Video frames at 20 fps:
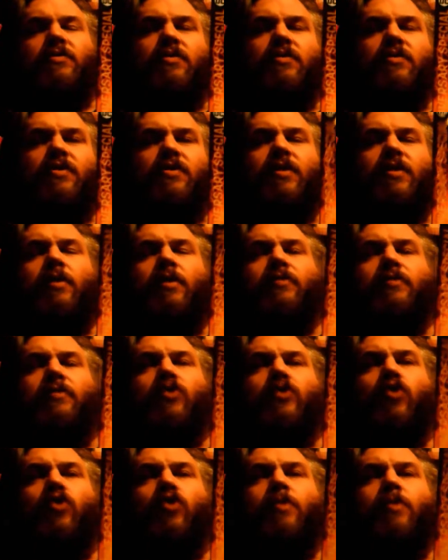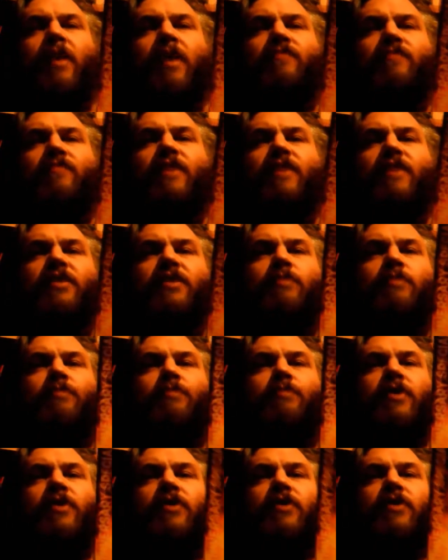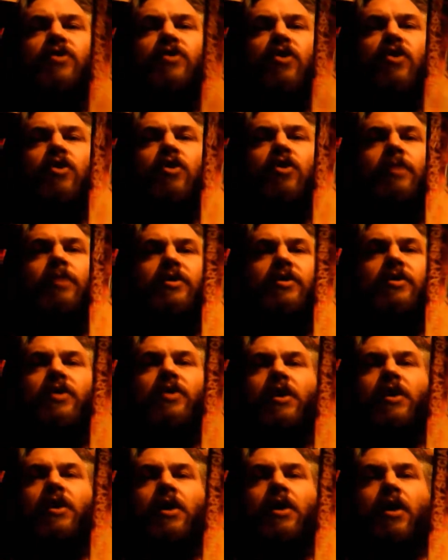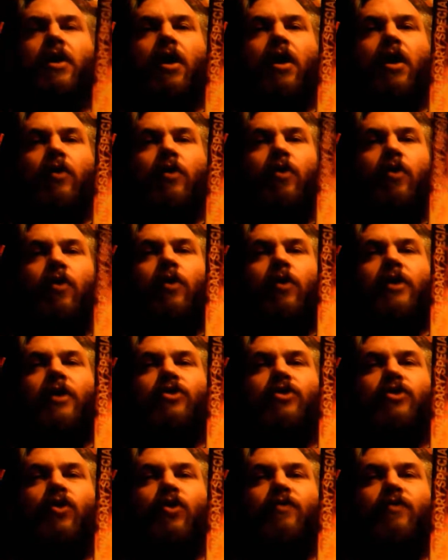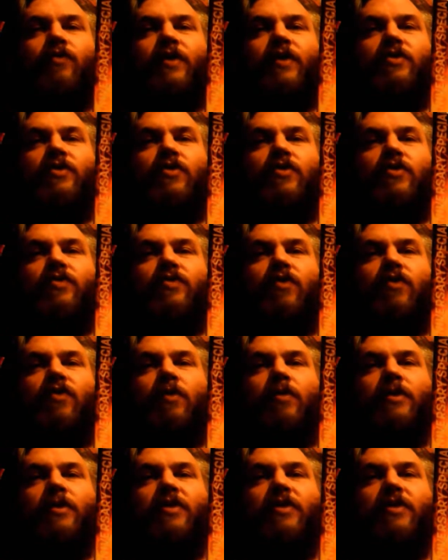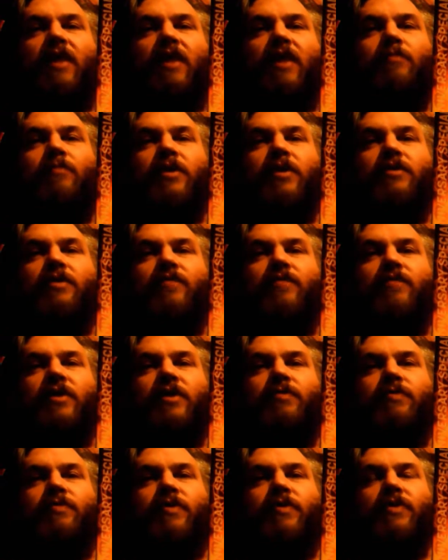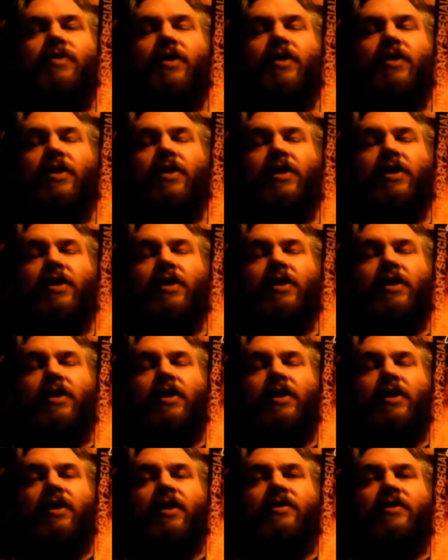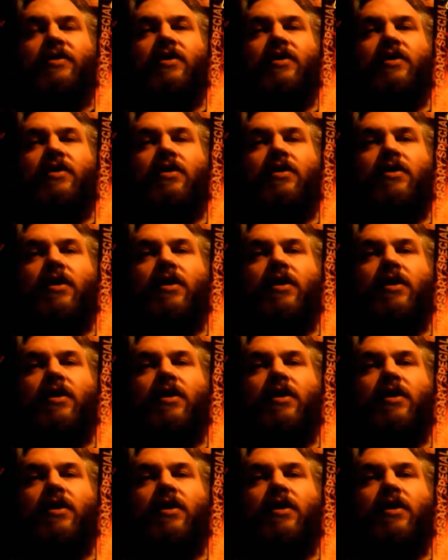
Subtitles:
sometimes I talk about investment potential on comics. I'm not really sure if these sorts of comics have much investment until